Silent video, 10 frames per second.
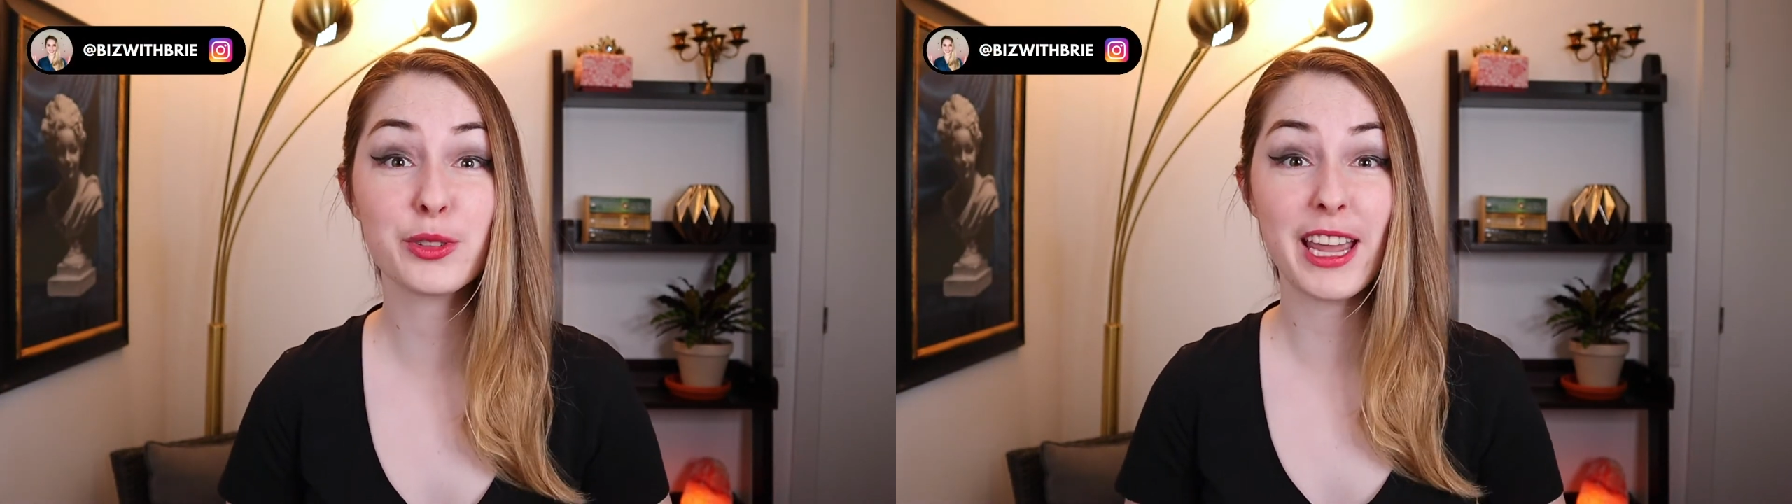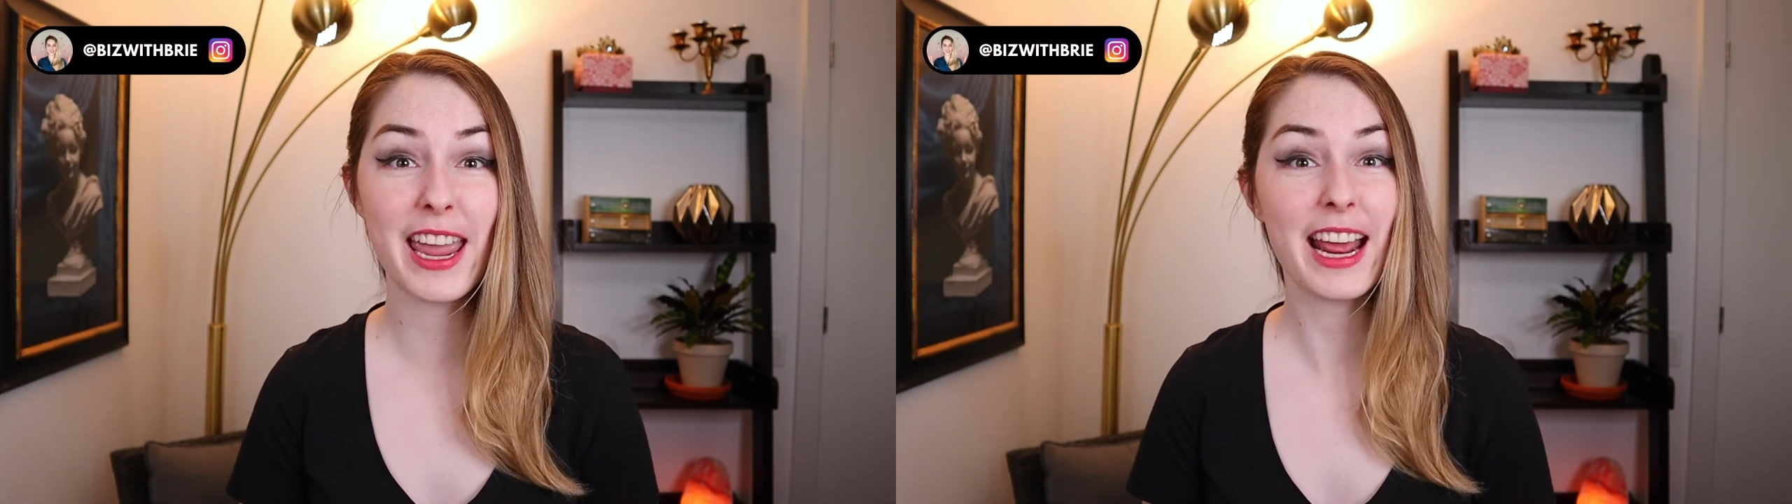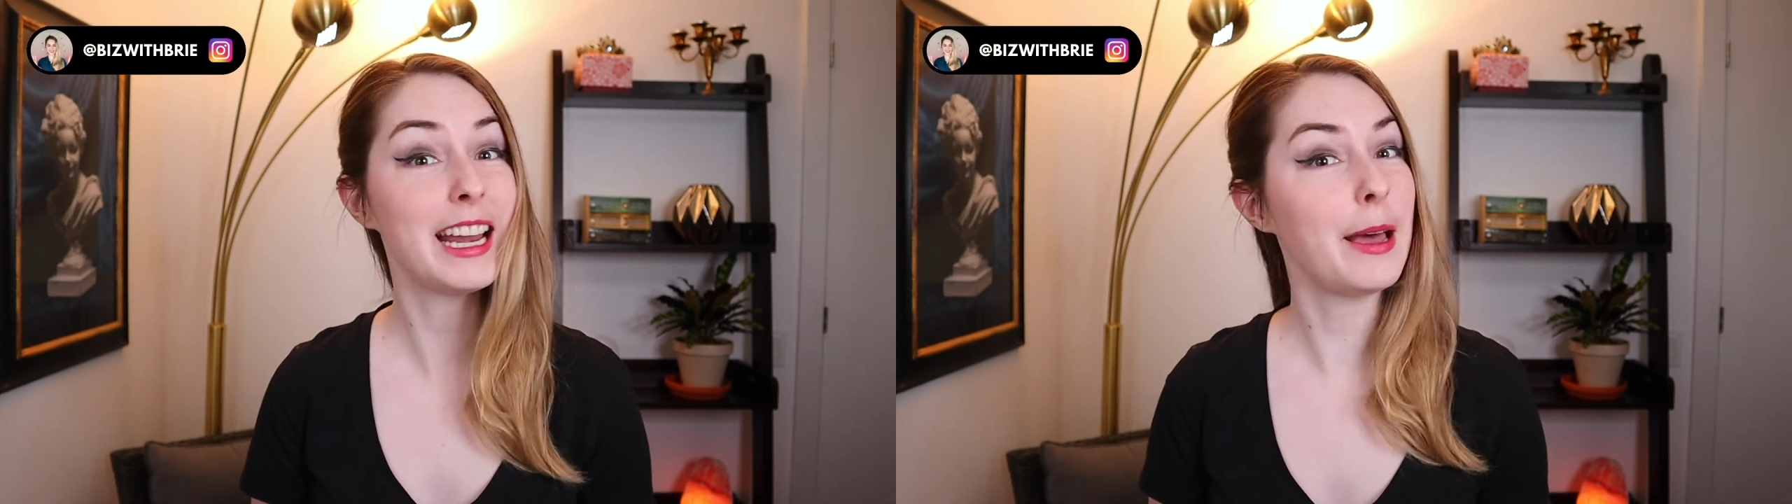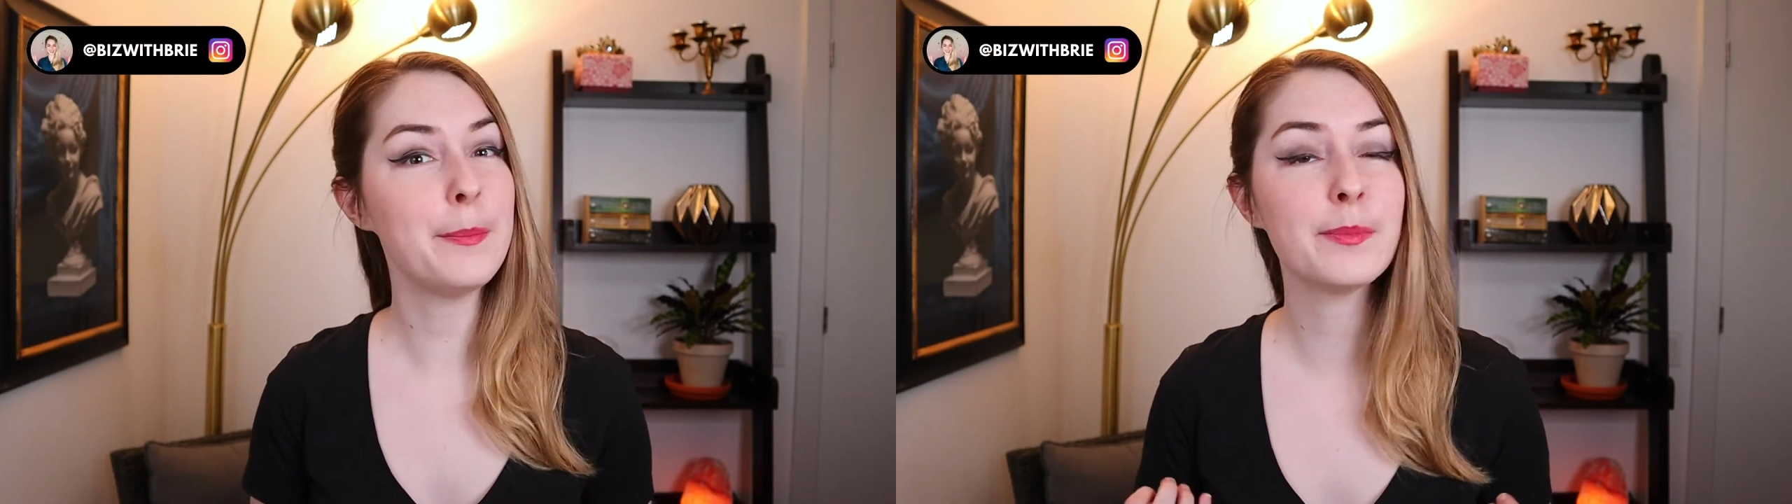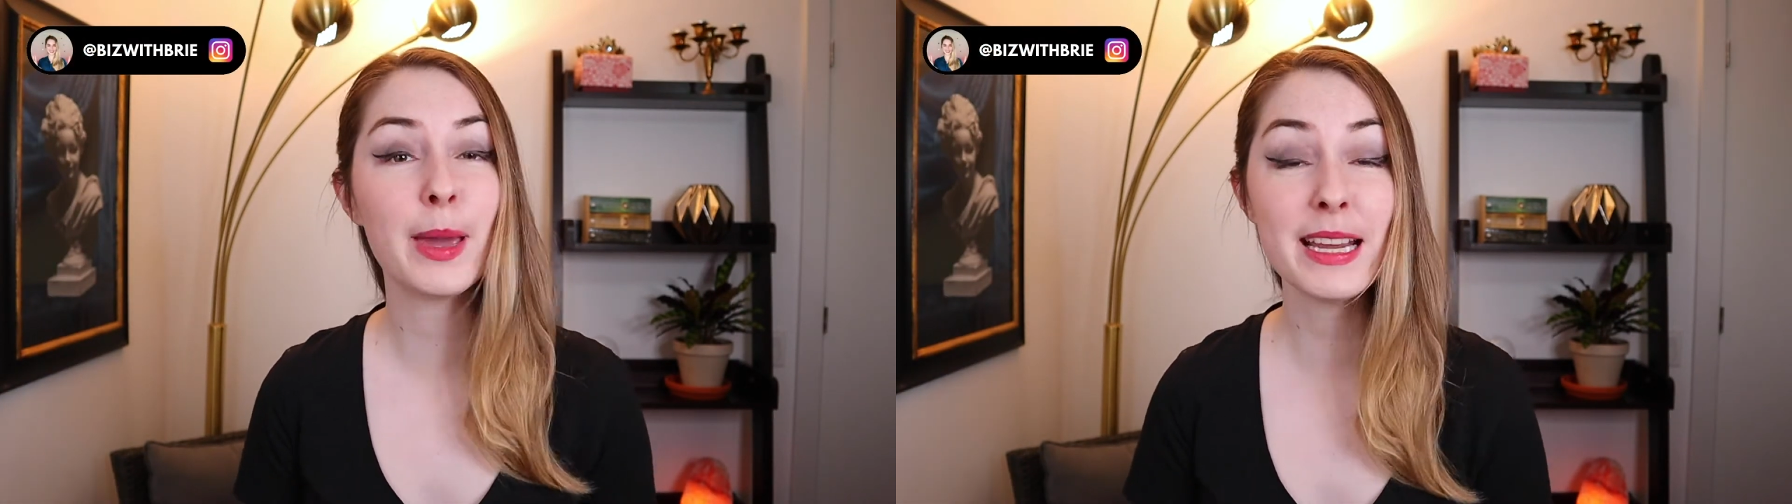create an
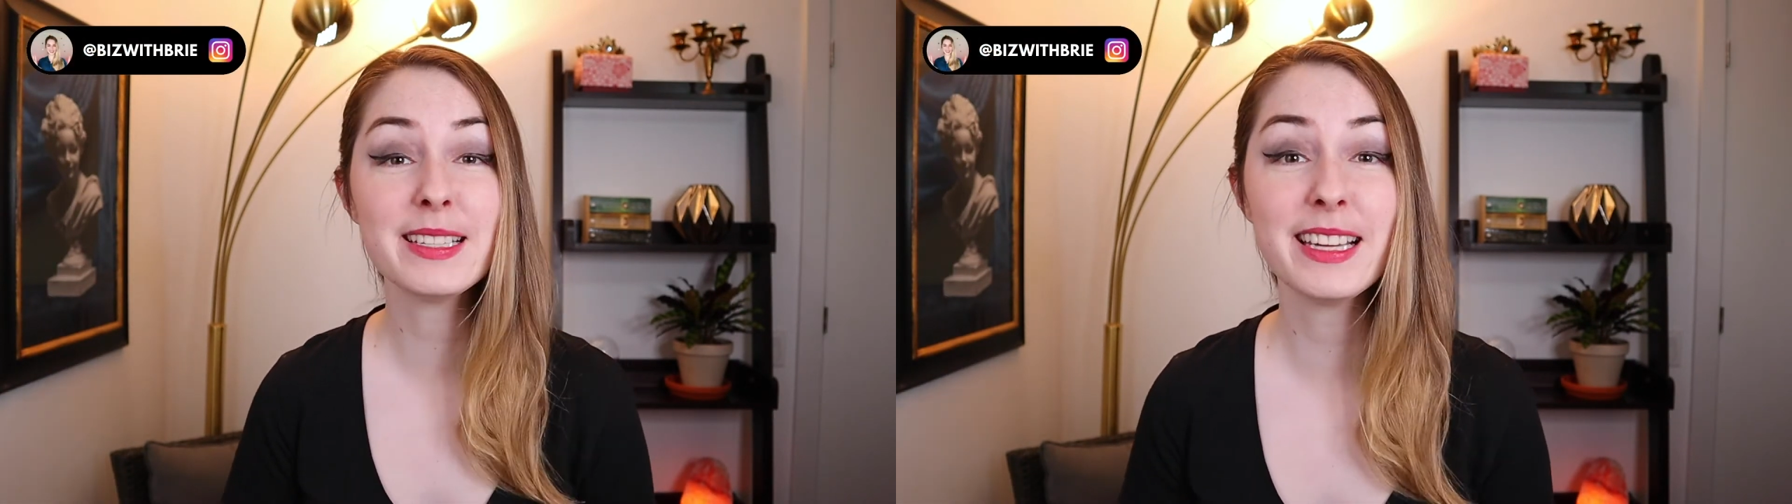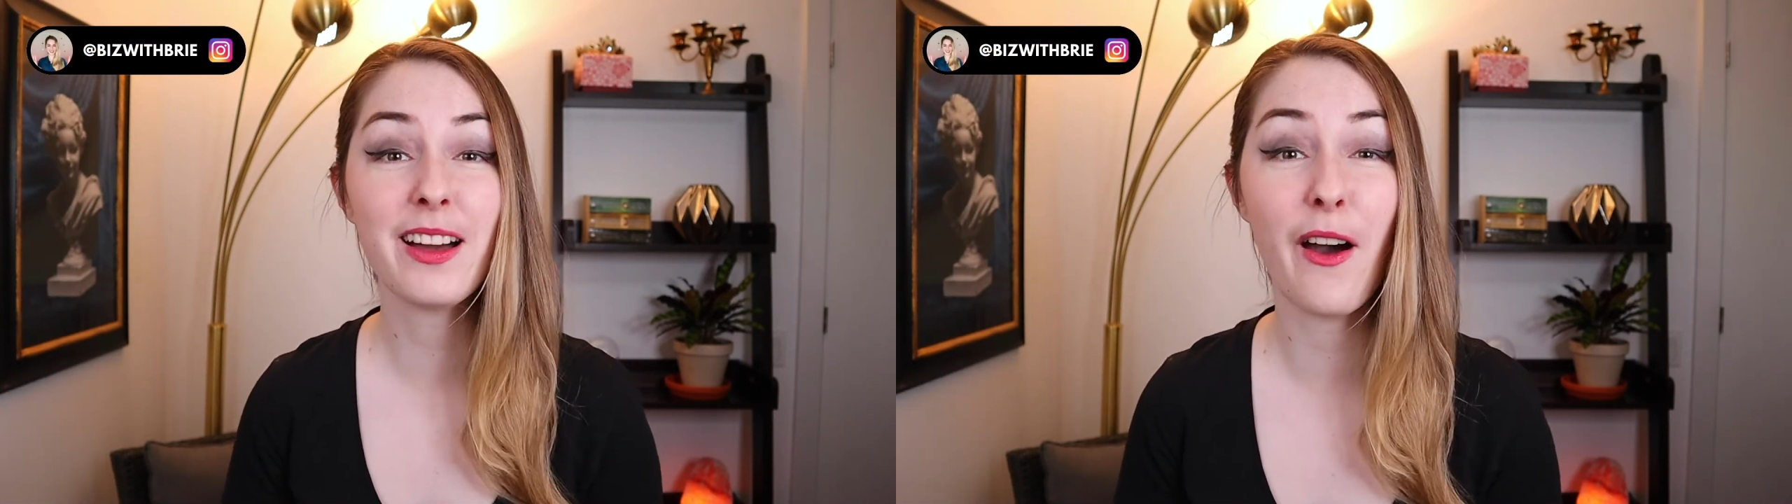amazing